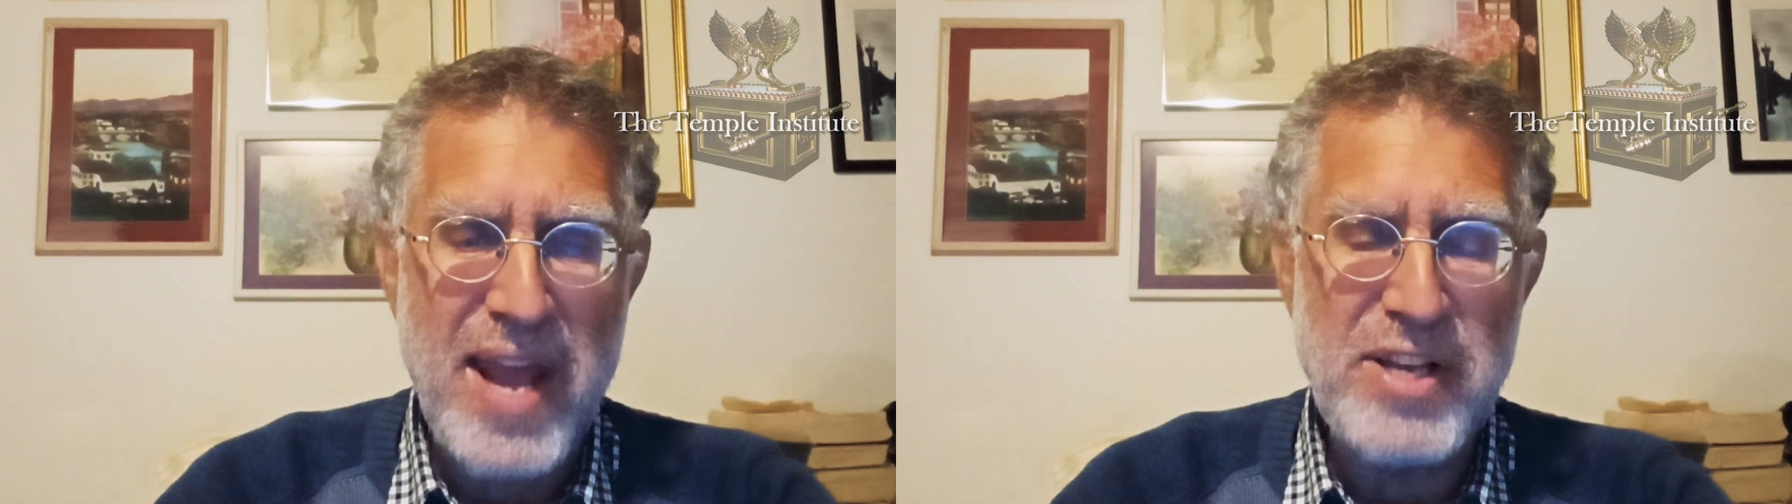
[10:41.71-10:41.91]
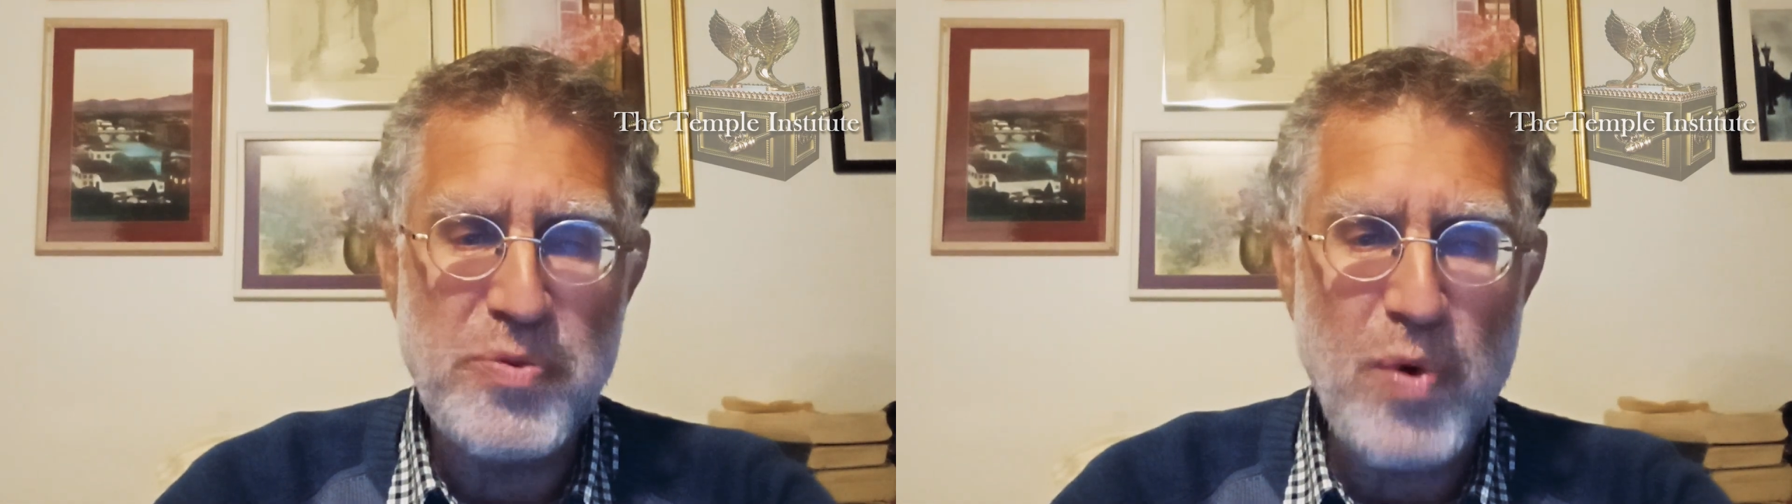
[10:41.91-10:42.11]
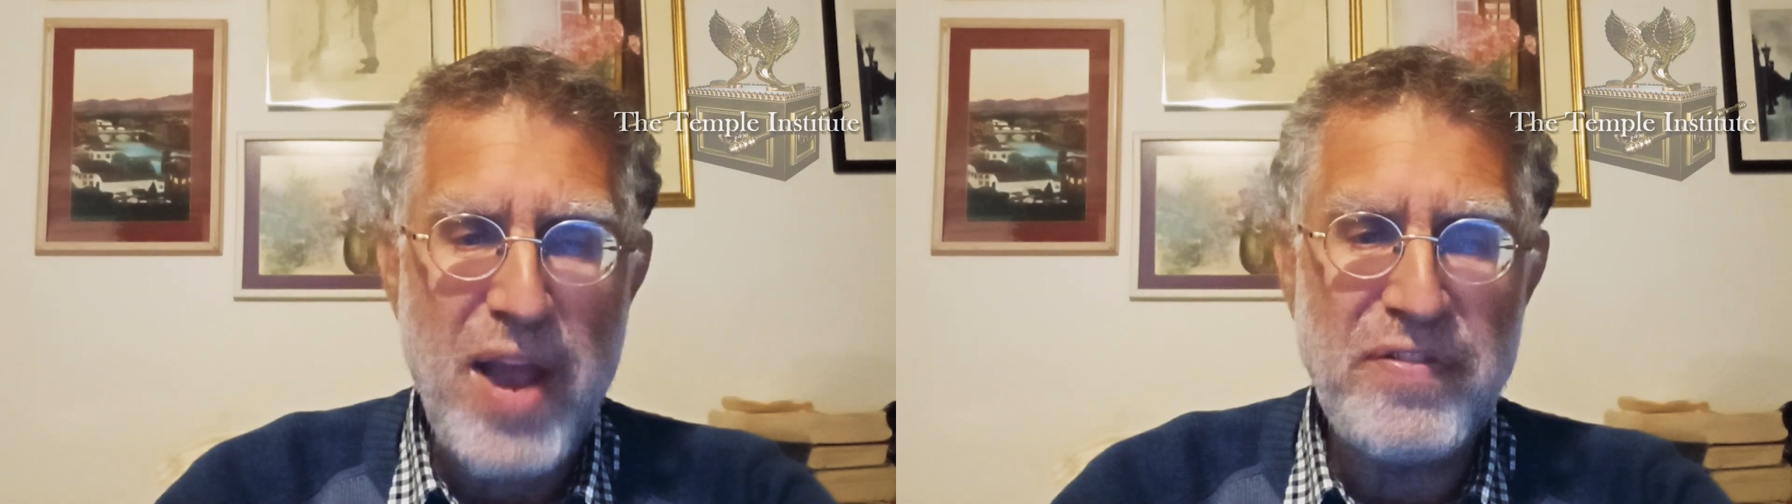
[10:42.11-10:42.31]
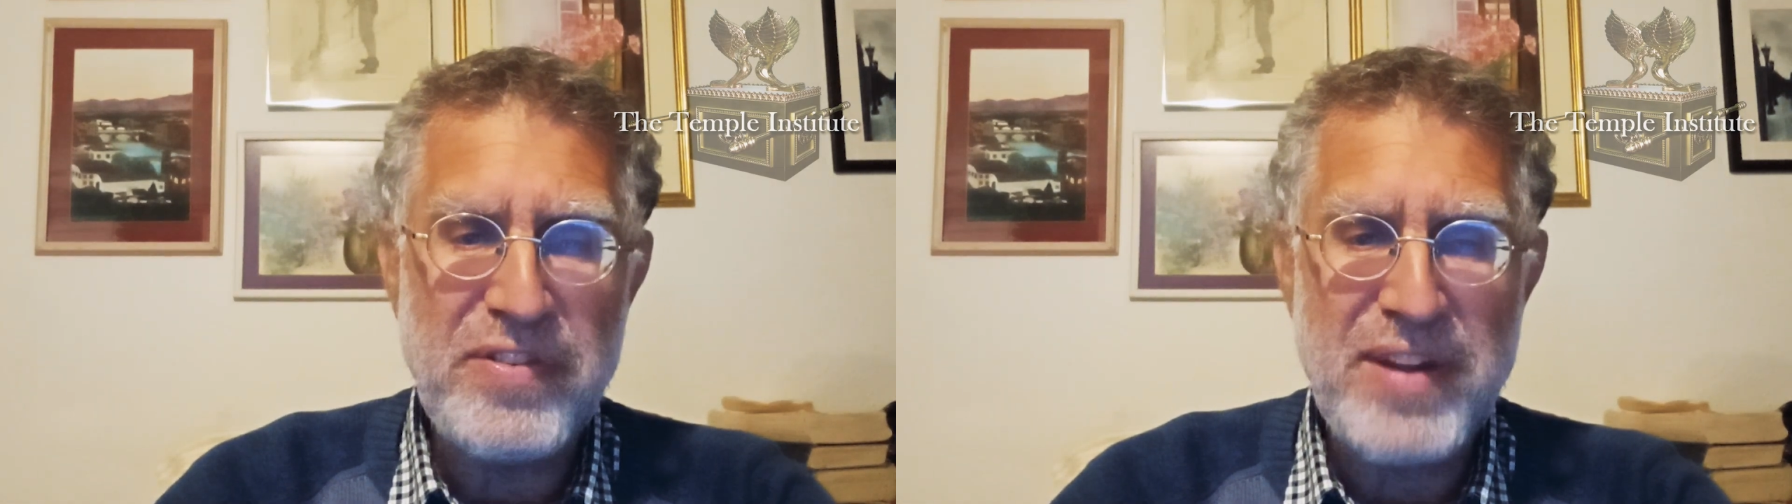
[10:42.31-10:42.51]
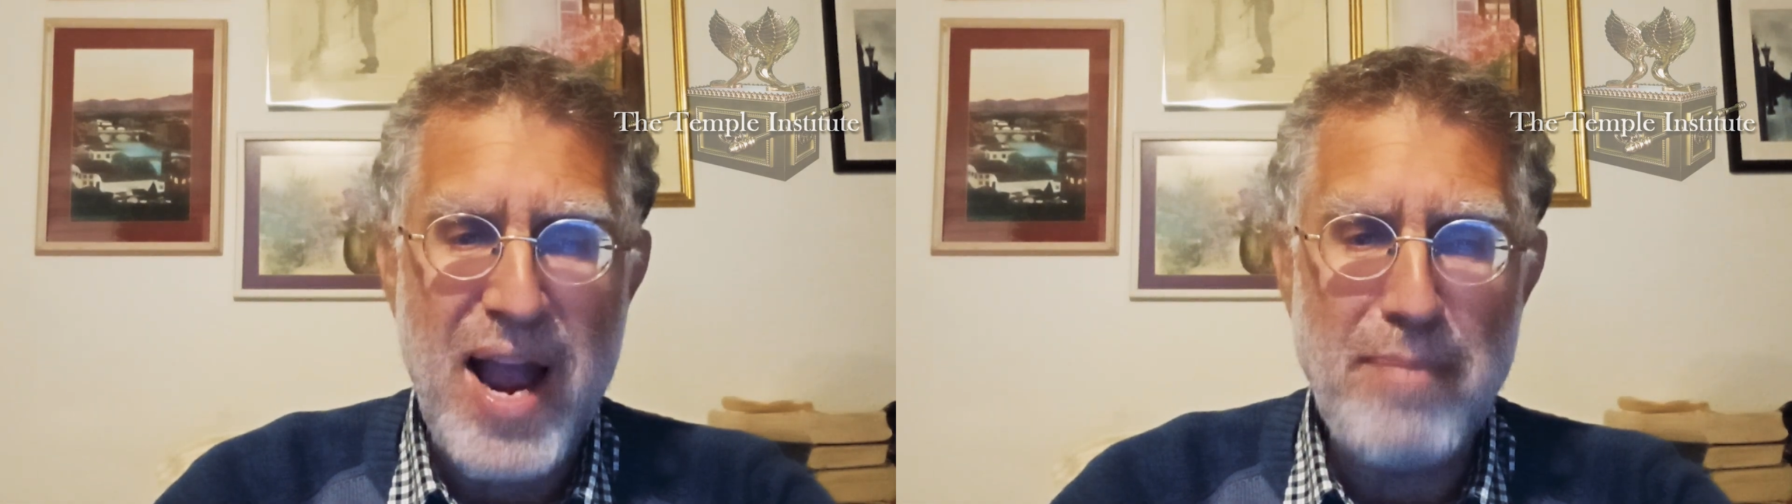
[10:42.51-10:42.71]
and his
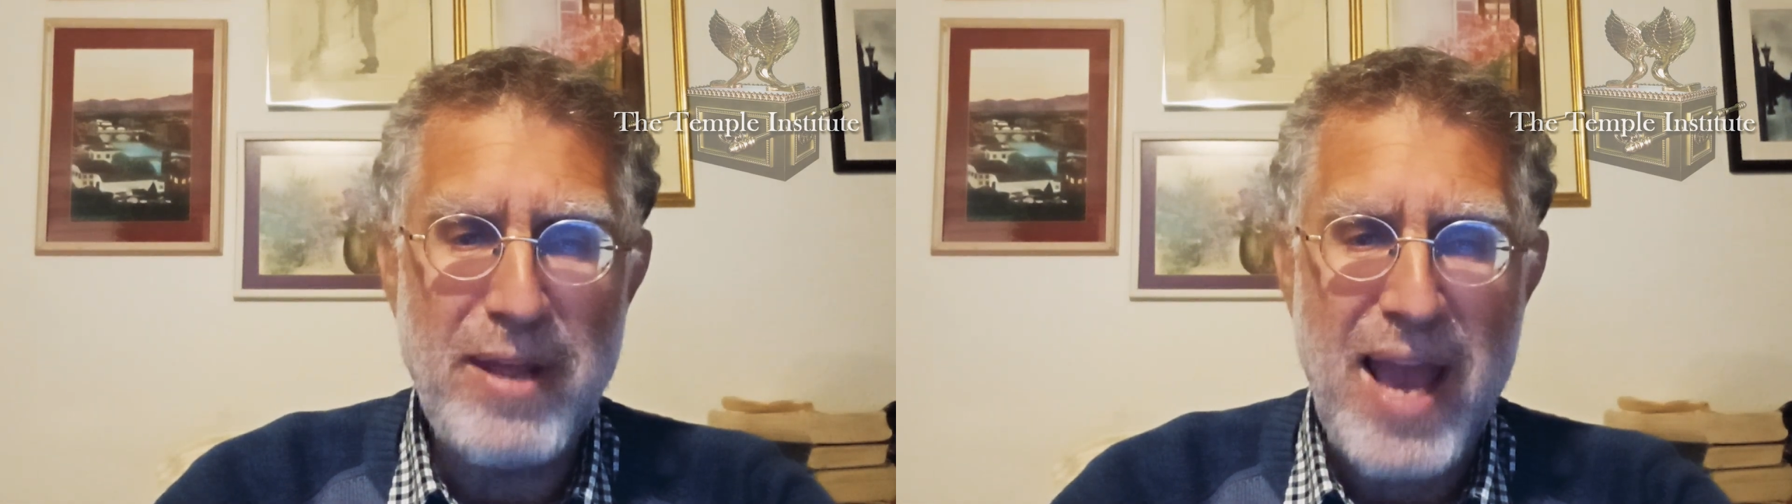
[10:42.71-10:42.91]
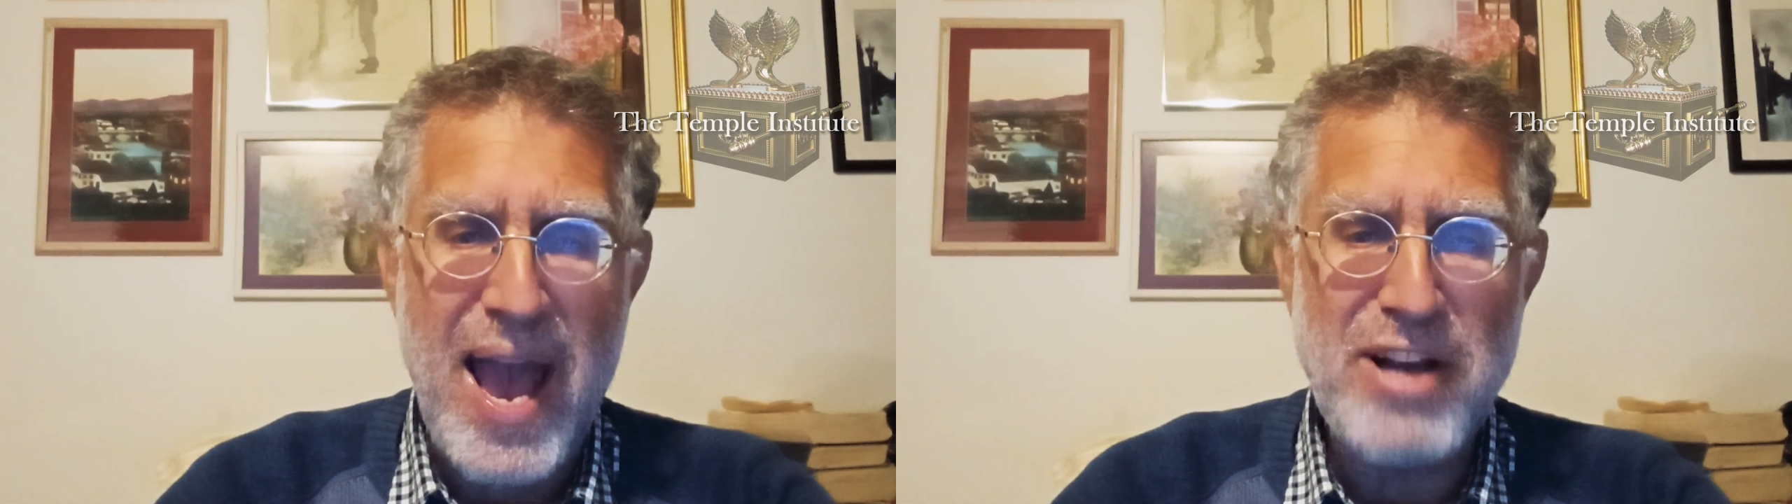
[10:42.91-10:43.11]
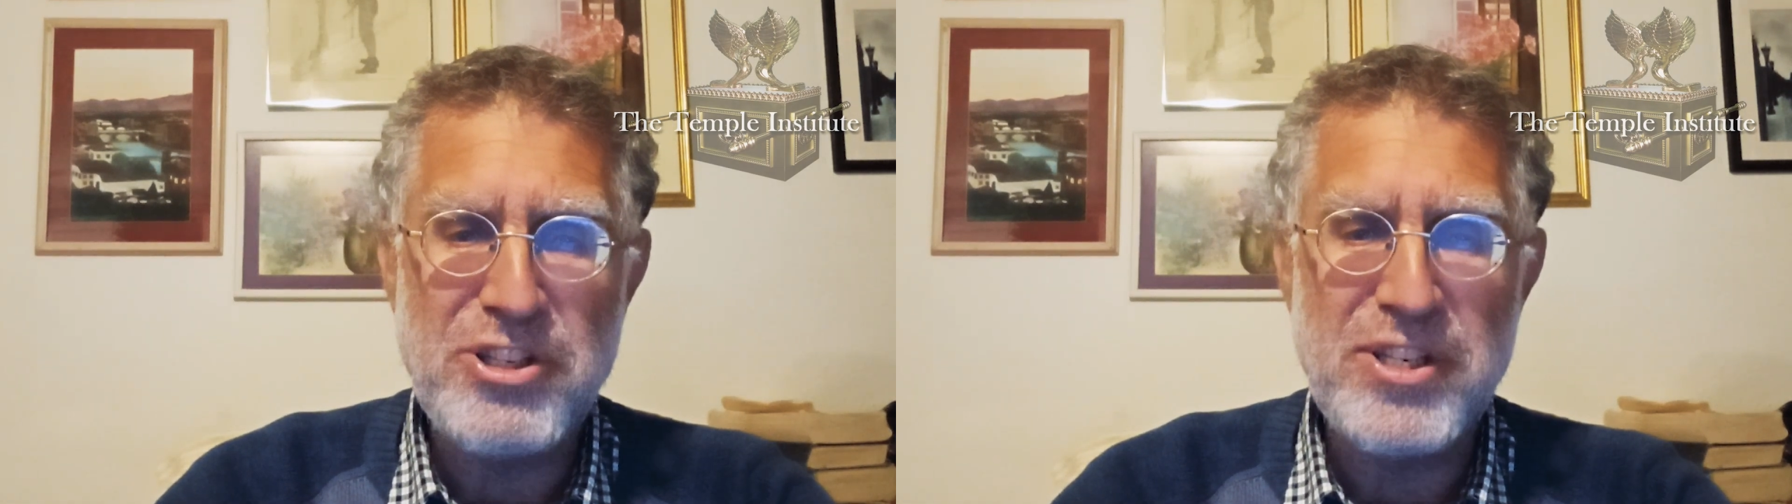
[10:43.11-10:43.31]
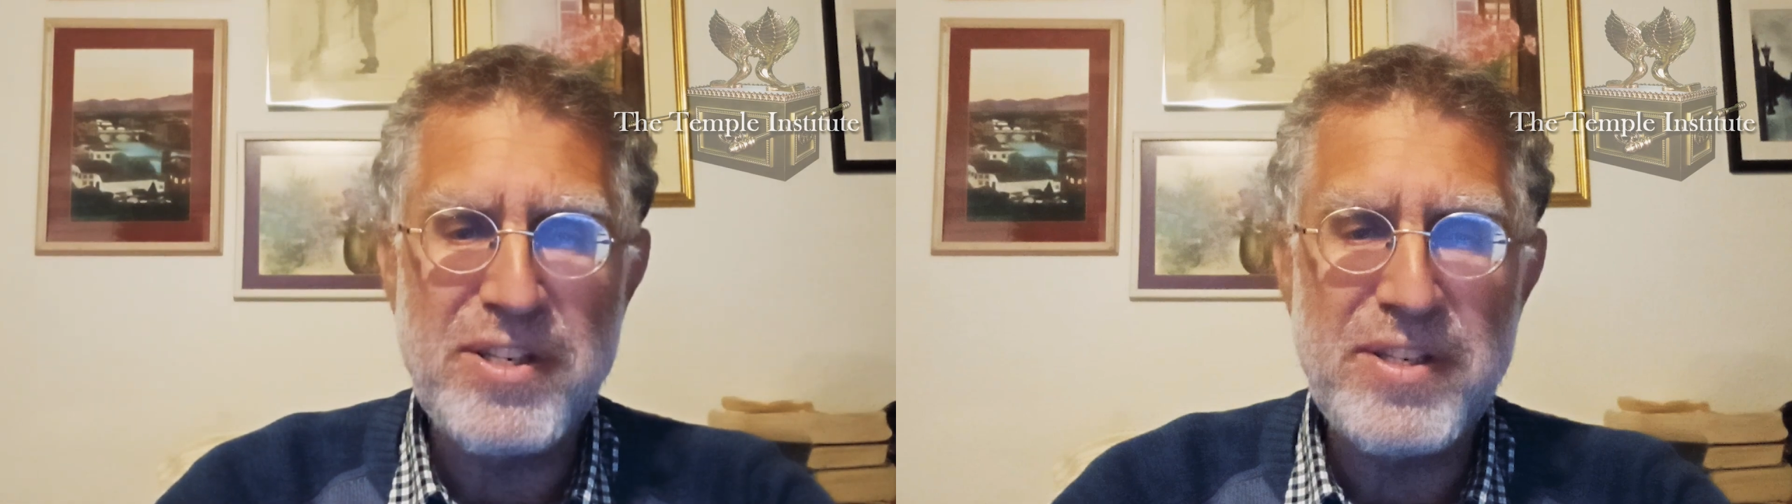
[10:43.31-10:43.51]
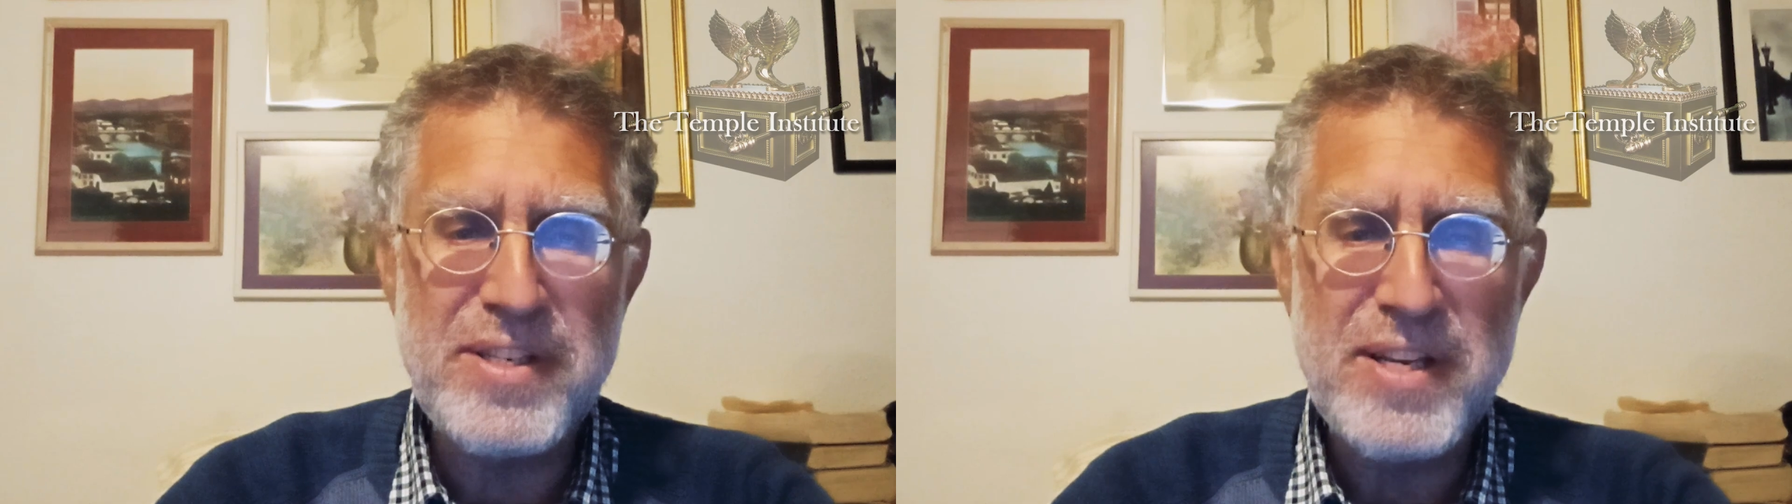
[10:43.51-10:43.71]
wife's timely
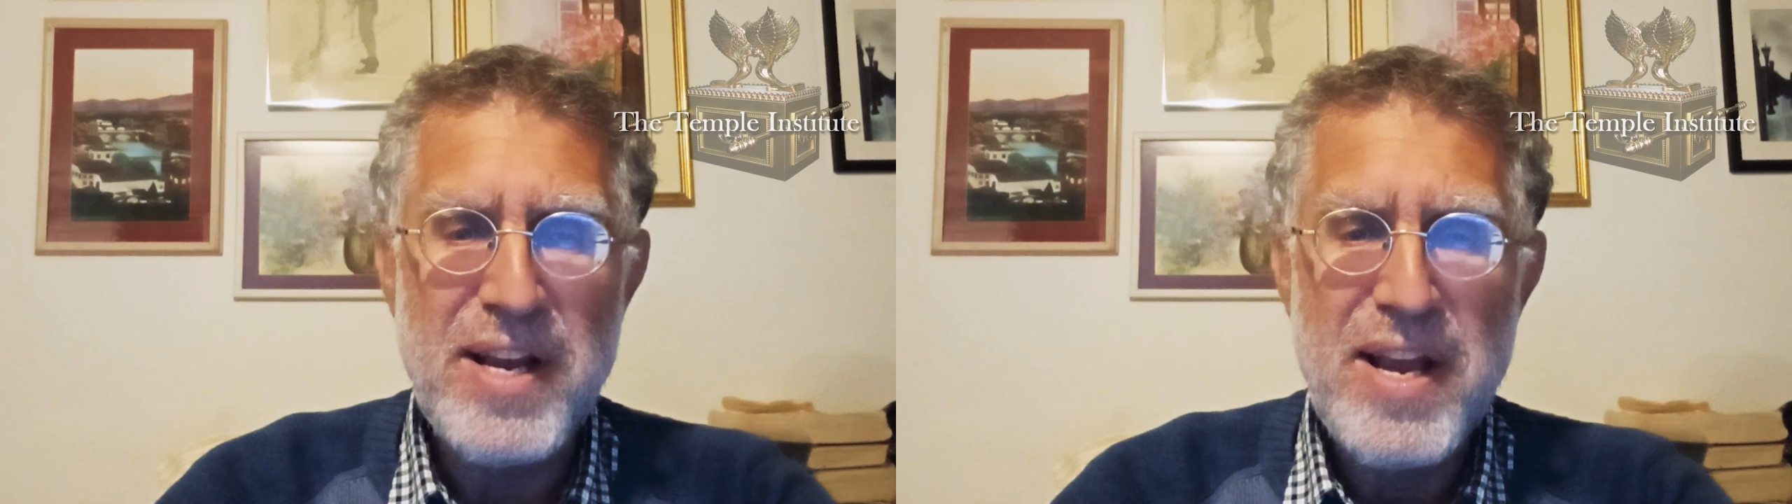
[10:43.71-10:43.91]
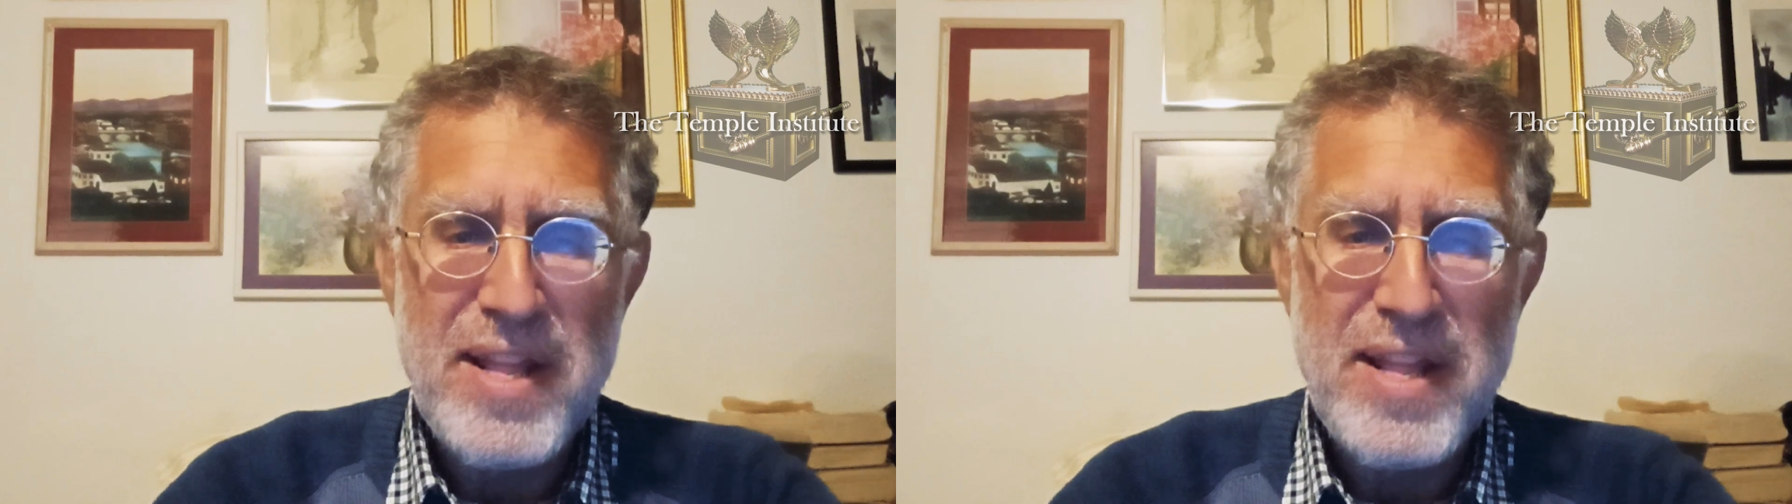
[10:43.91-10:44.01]
actions